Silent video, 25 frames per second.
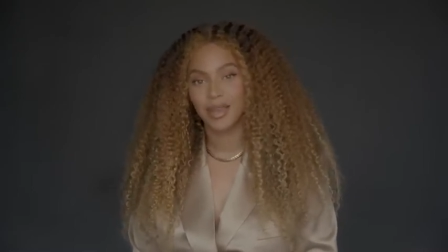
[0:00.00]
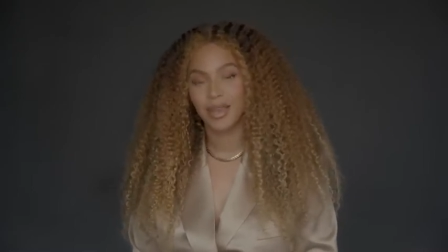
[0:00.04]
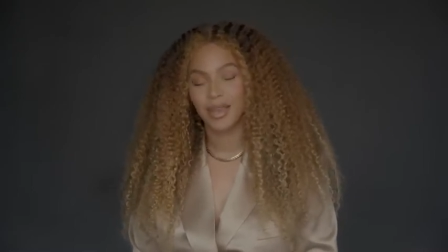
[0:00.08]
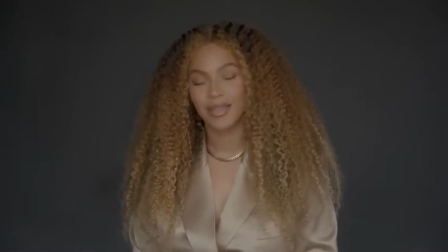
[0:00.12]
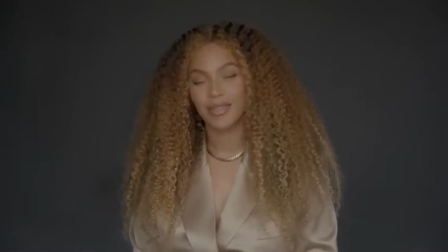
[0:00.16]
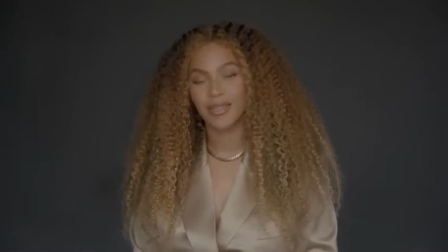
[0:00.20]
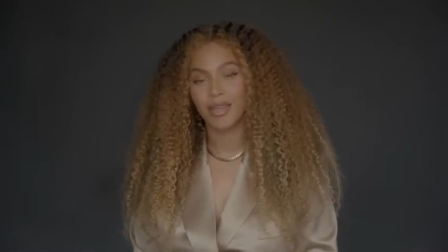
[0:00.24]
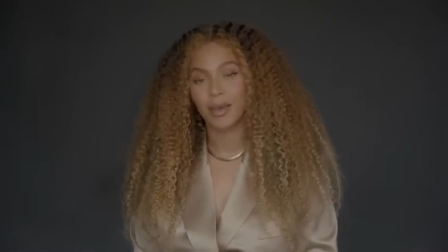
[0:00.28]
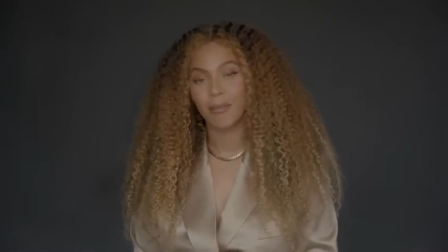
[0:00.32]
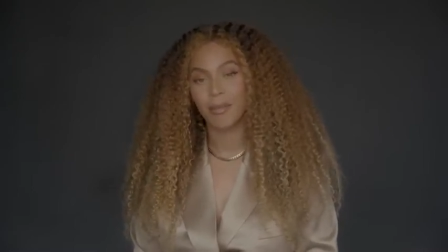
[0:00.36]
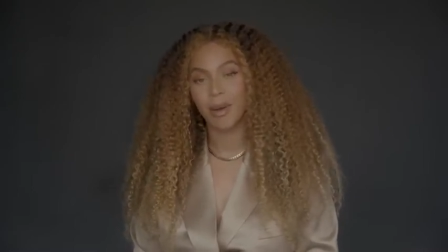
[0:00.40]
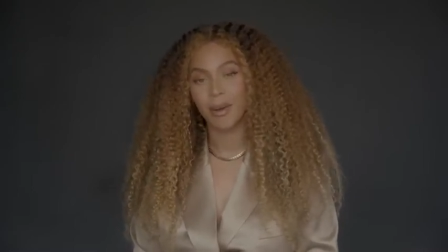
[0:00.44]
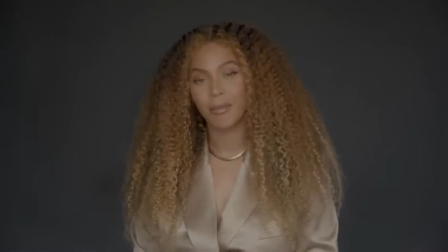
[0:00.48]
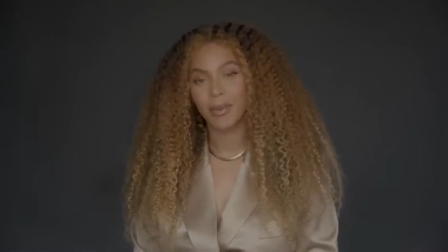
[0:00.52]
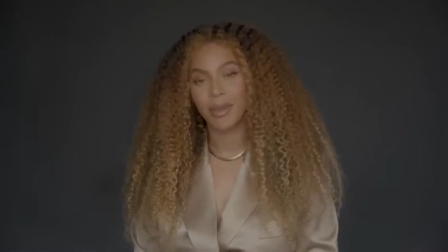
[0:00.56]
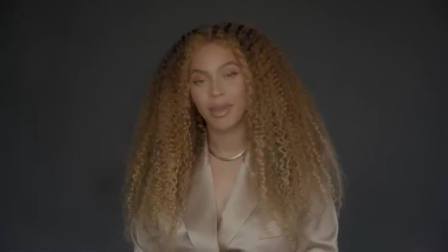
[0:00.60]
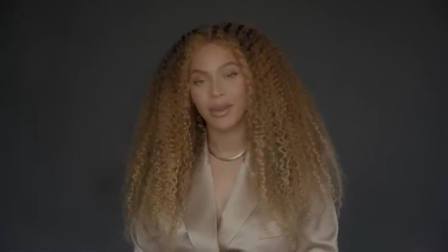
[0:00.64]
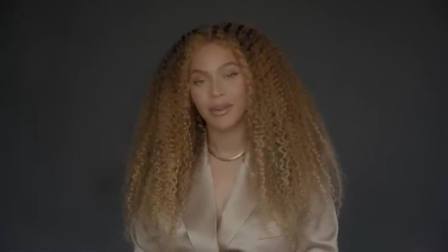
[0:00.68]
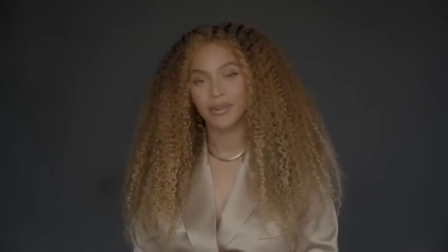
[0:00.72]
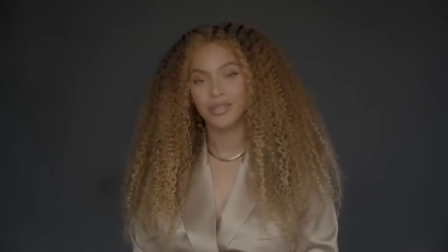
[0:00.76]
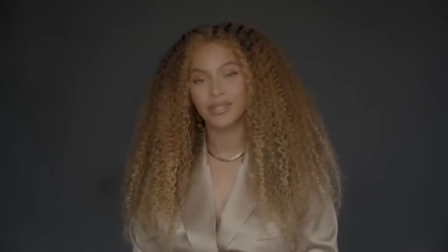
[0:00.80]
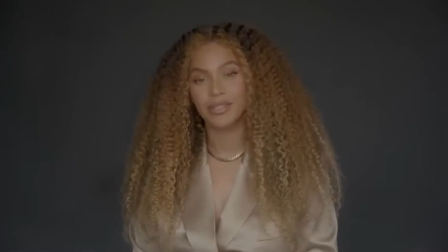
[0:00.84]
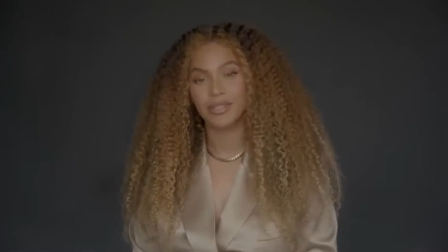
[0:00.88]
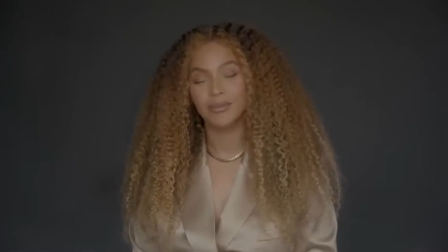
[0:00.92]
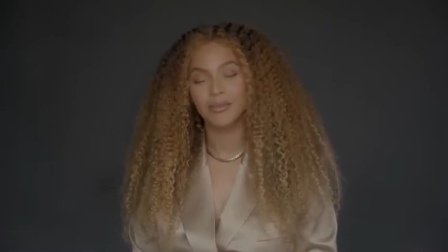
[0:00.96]
and that my
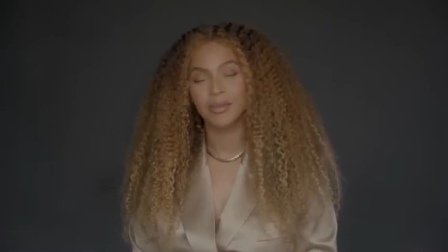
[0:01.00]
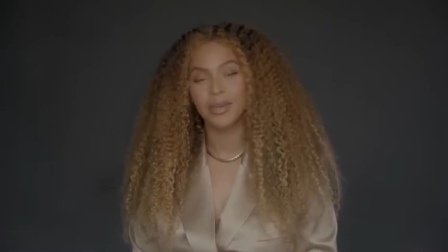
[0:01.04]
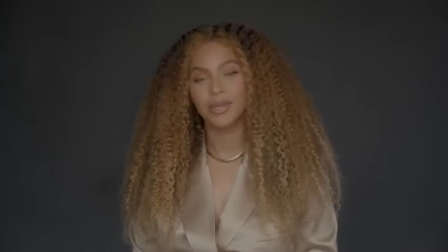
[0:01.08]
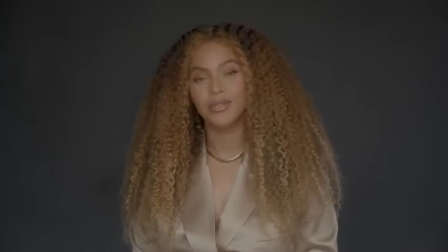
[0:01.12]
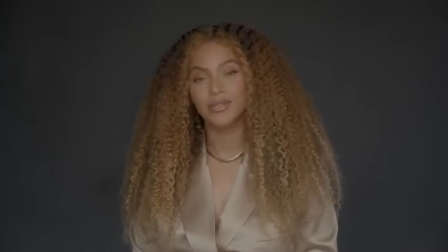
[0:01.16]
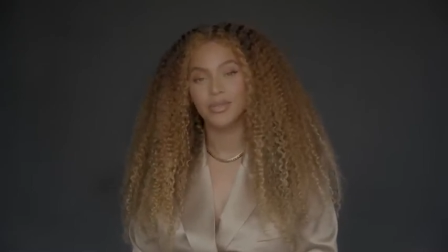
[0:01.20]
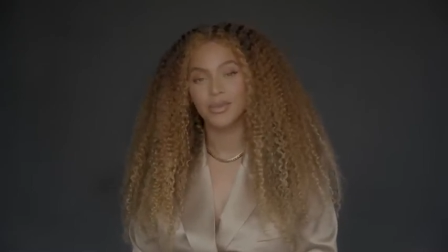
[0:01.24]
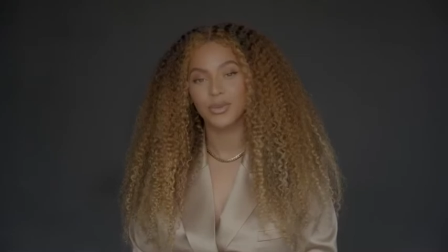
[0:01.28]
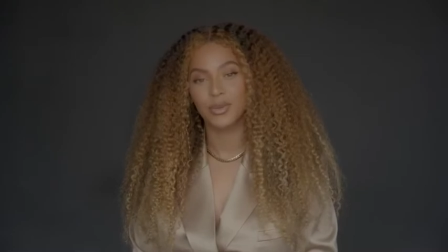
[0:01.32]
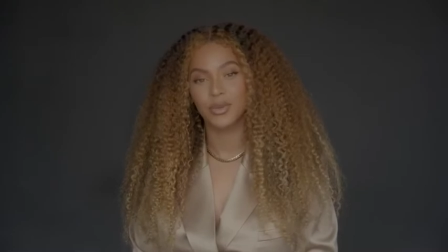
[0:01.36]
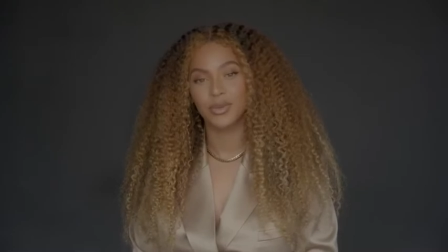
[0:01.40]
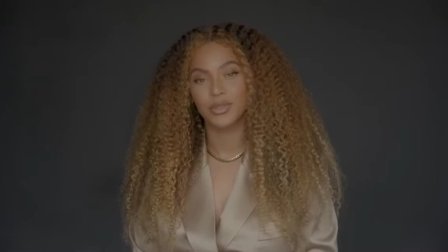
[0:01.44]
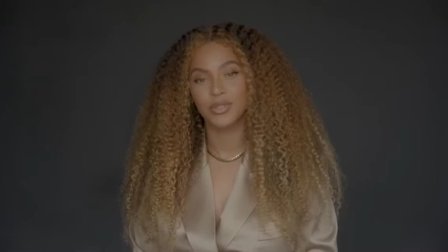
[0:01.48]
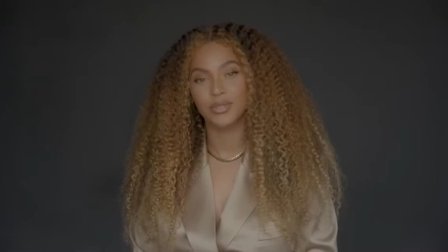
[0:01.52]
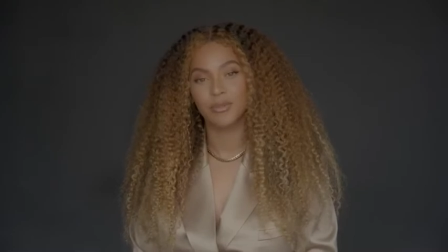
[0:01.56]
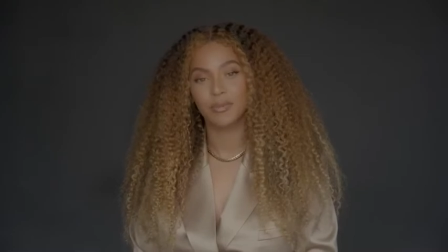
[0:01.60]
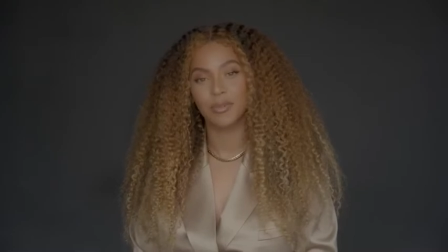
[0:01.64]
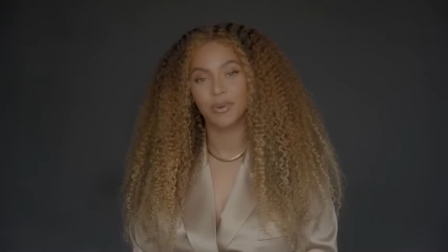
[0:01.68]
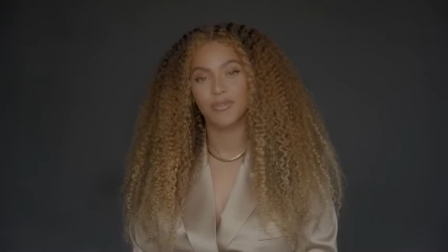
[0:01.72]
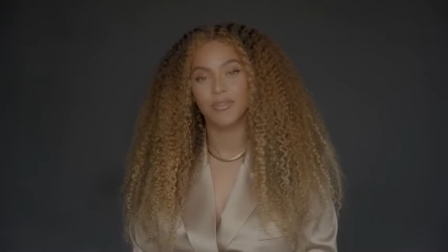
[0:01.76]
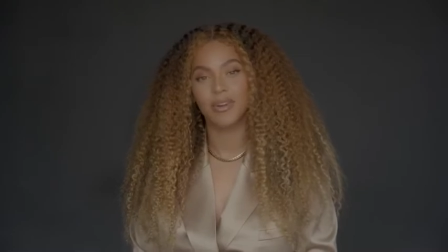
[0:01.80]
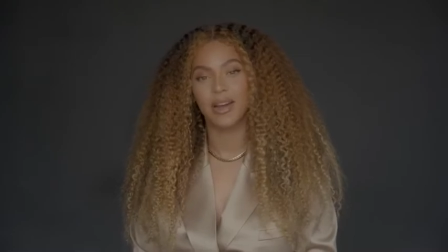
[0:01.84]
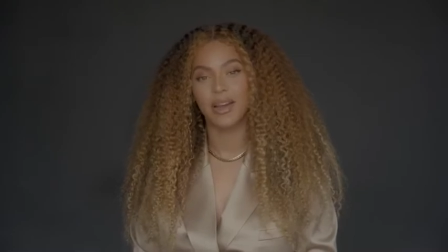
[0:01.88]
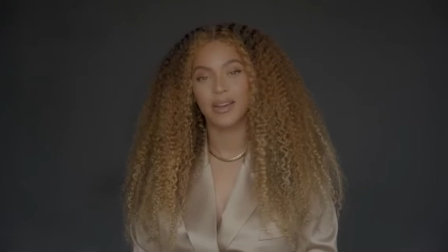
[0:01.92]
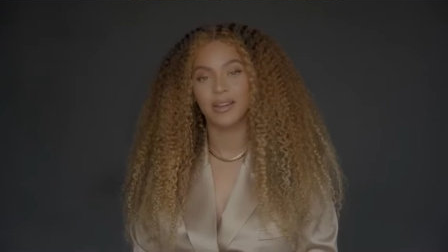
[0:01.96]
parents and mentors
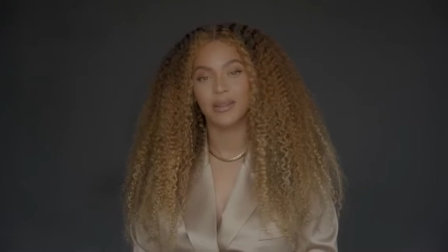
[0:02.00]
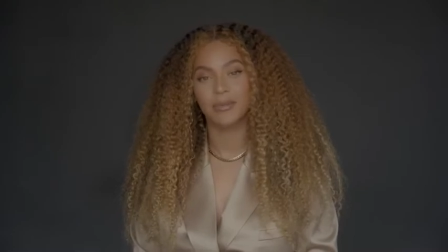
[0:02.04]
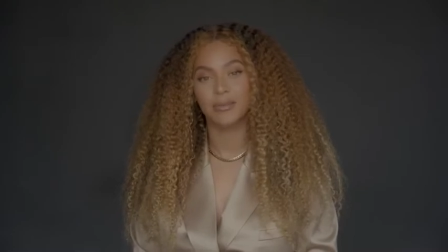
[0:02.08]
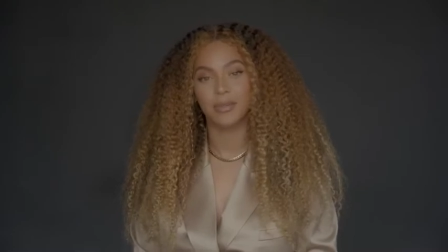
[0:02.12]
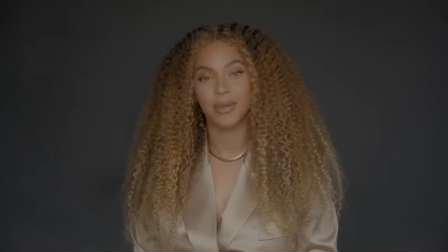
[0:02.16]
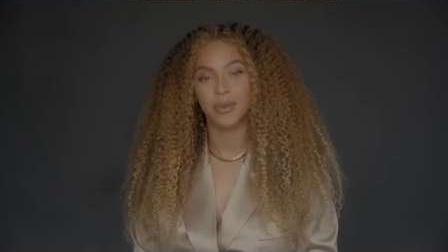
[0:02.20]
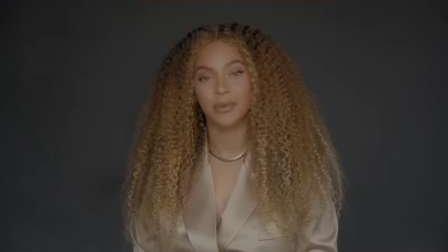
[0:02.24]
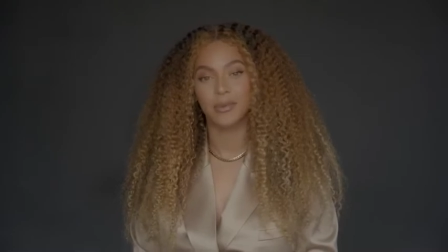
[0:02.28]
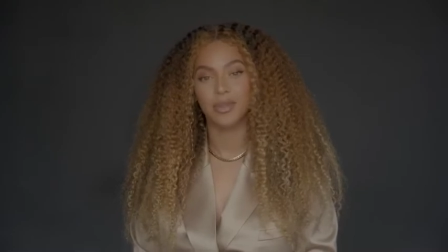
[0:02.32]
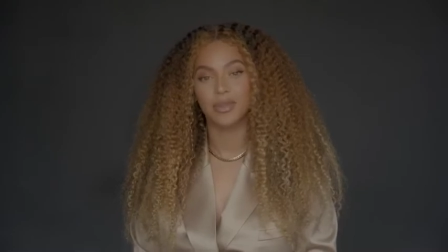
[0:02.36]
provided me